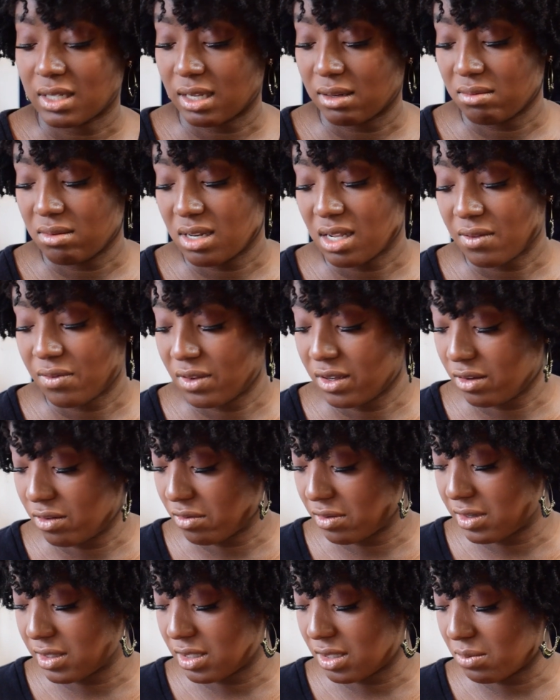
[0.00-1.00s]
I'm definitely
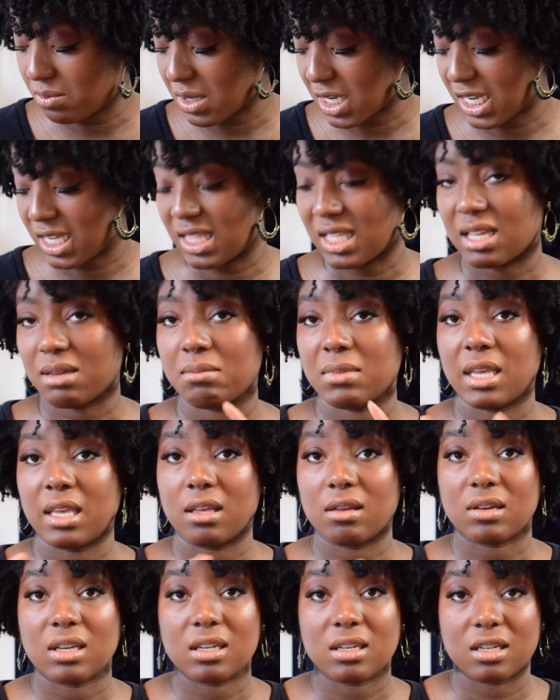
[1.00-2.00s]
going to buy that
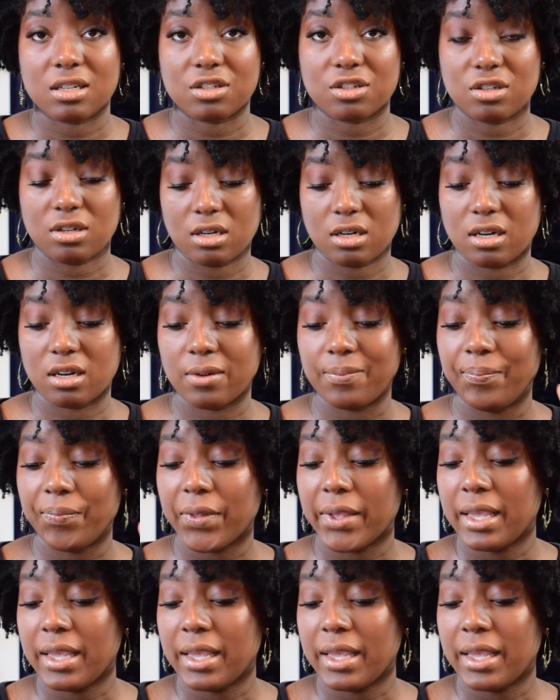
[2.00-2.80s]
Mielle conditioner,